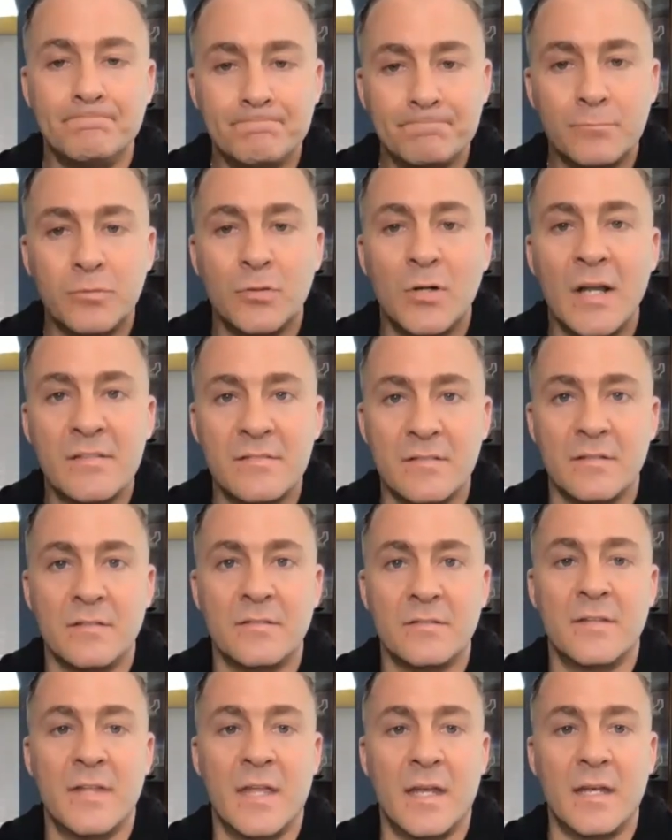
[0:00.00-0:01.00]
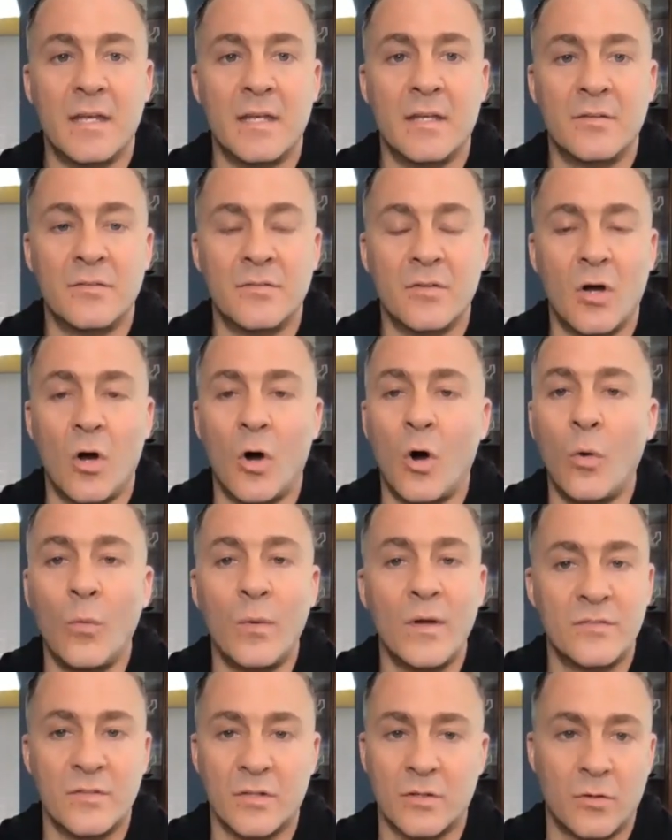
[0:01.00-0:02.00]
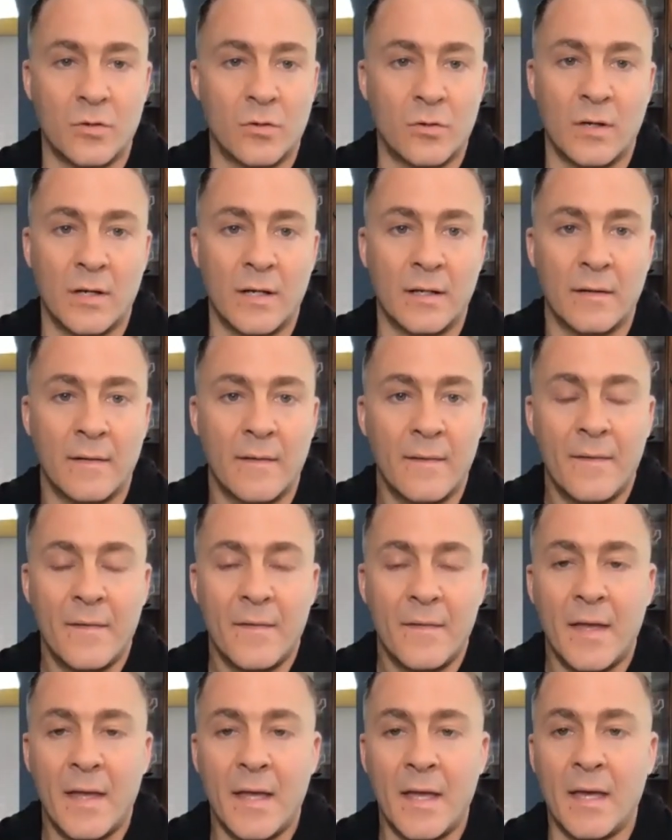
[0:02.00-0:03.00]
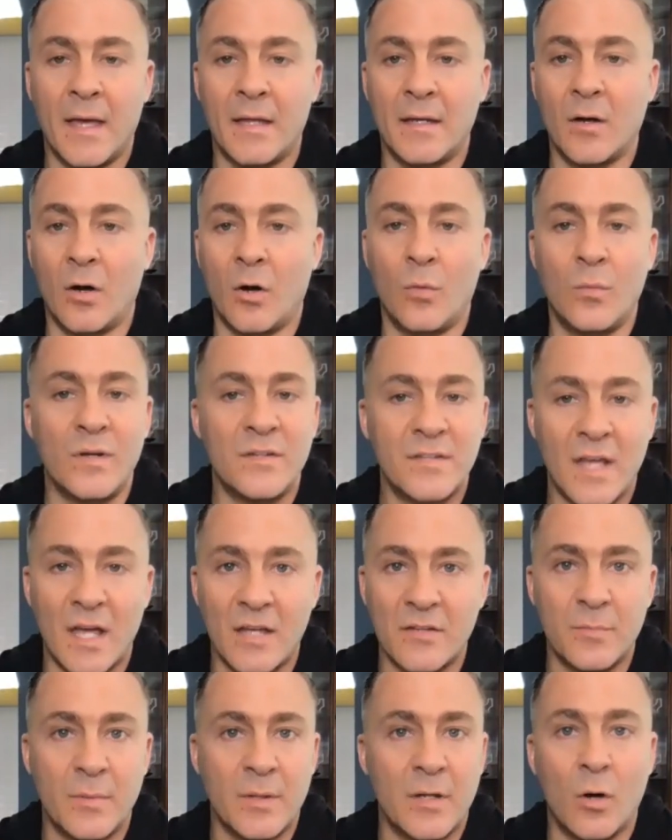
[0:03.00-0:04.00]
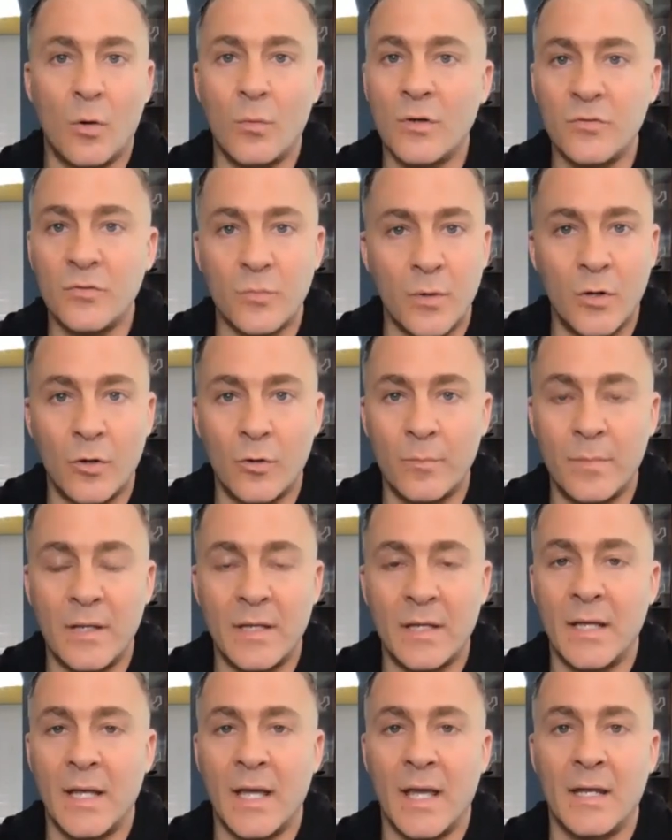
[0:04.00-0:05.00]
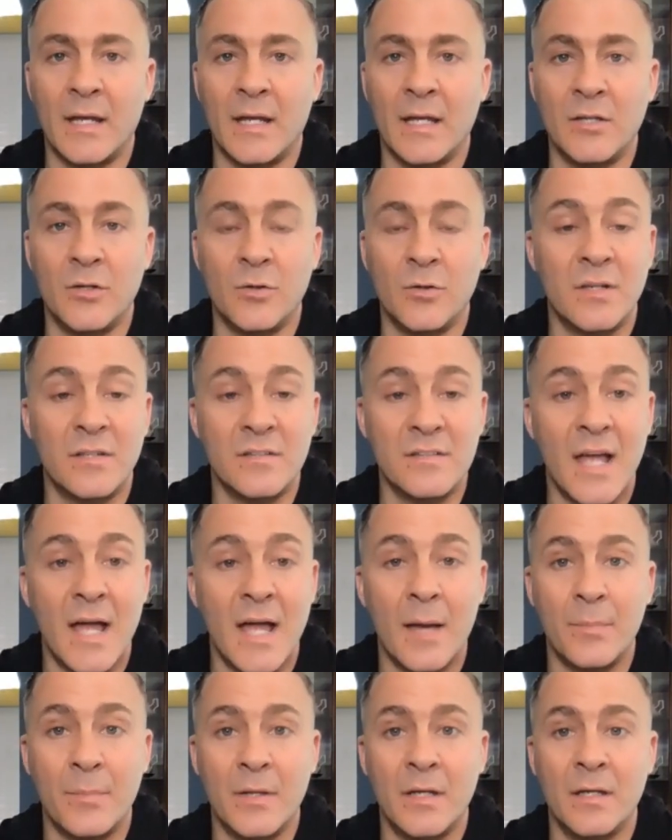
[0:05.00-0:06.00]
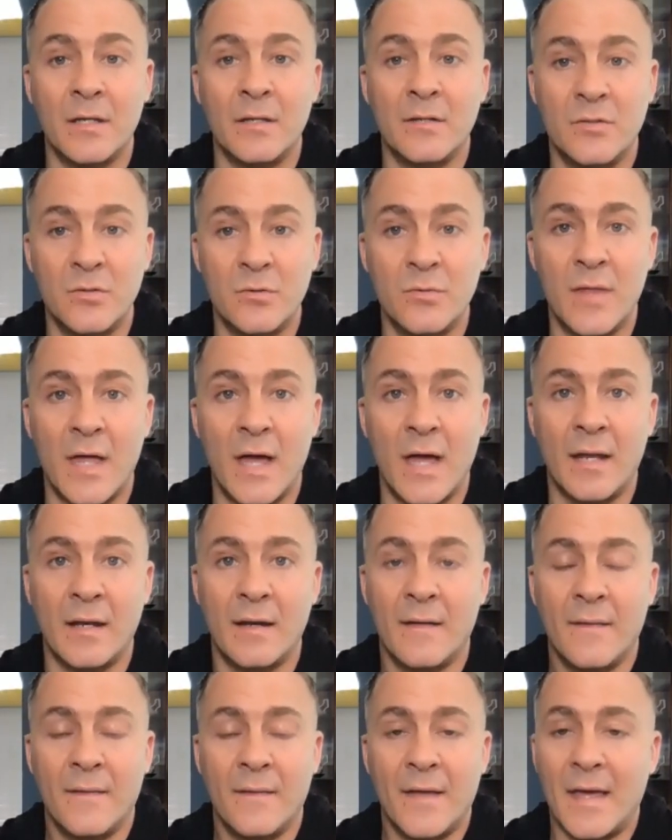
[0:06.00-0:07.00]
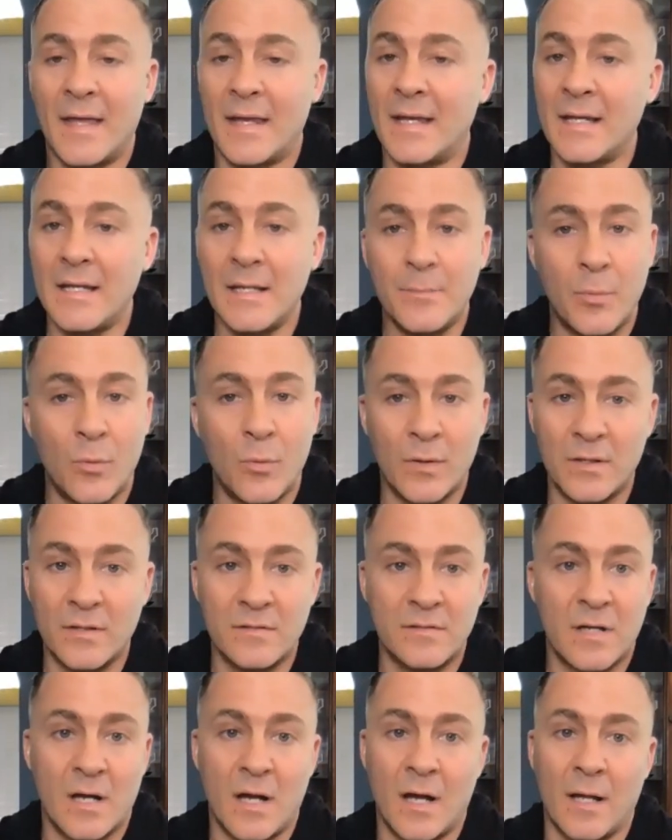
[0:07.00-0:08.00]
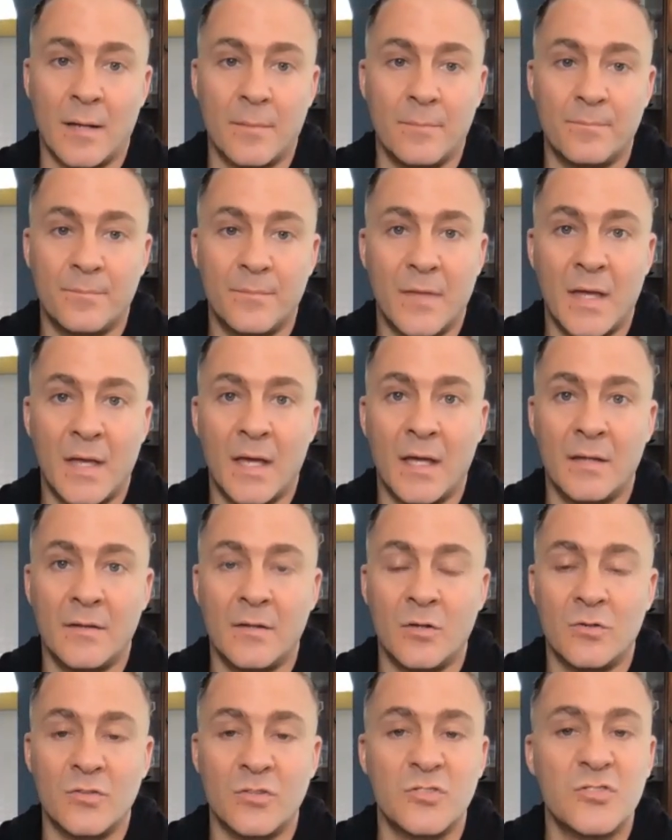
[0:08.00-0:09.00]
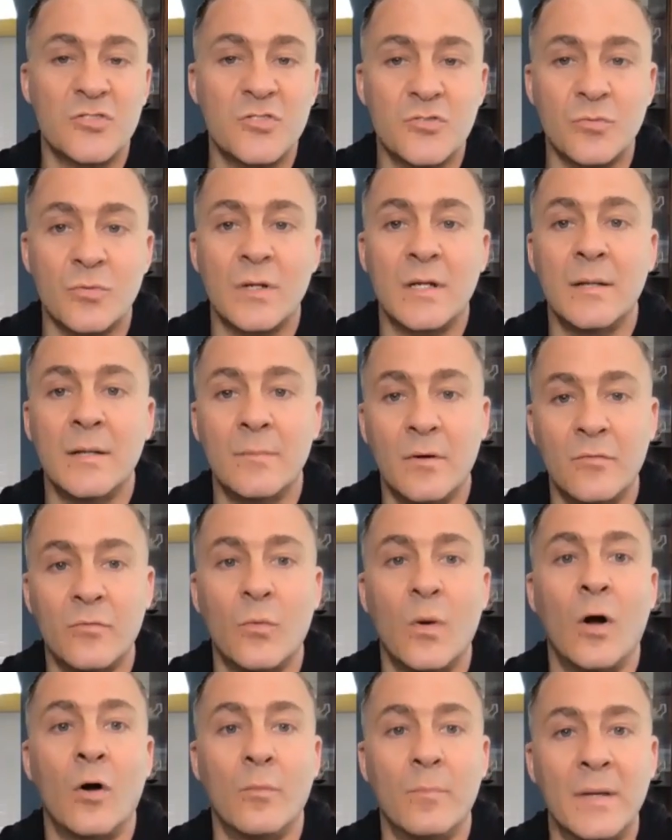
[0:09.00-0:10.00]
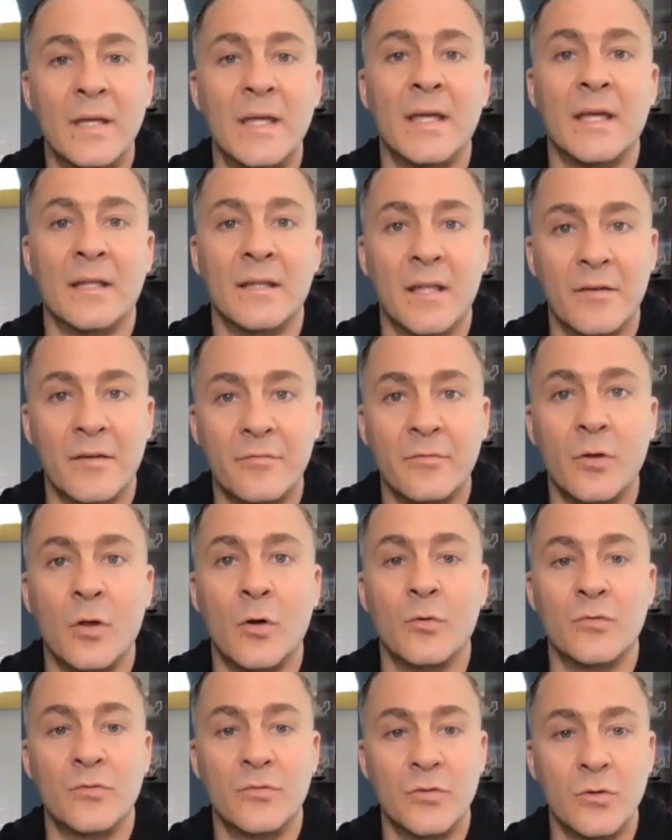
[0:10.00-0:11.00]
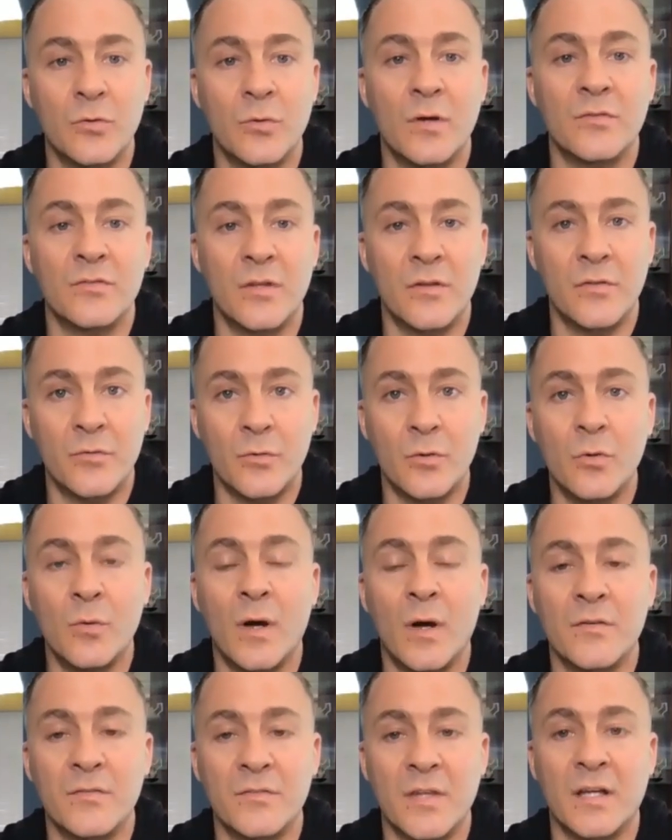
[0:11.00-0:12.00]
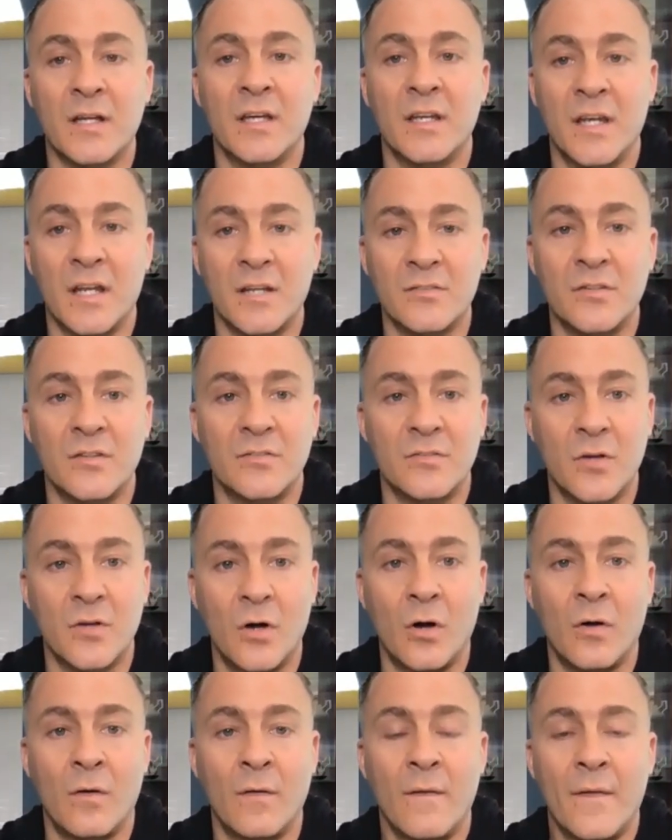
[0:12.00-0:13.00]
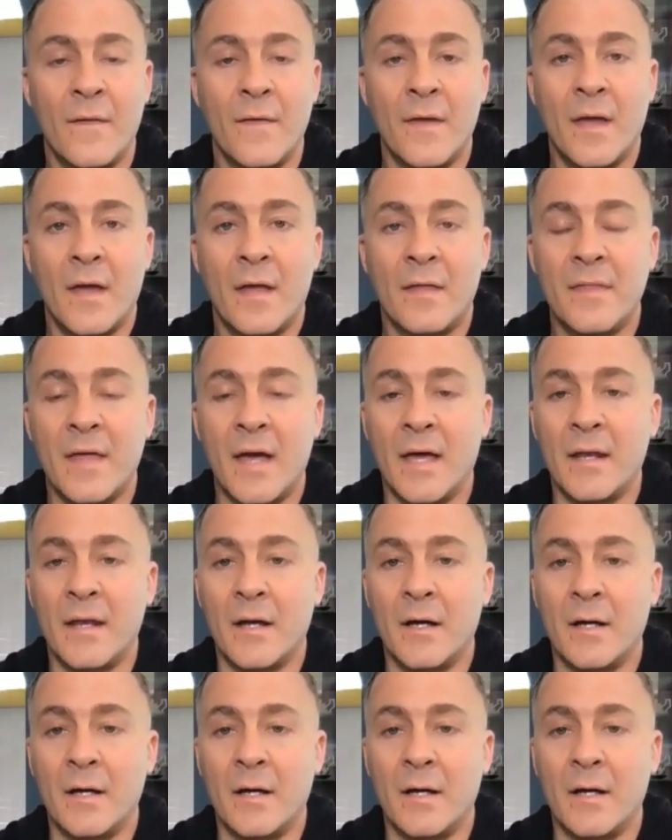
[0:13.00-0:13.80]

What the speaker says: presence that is always occurring, and always has been, always will be. And you can tap into that at any point in time. And there's a stream of well-being that flows to us and through us, that connects us all, that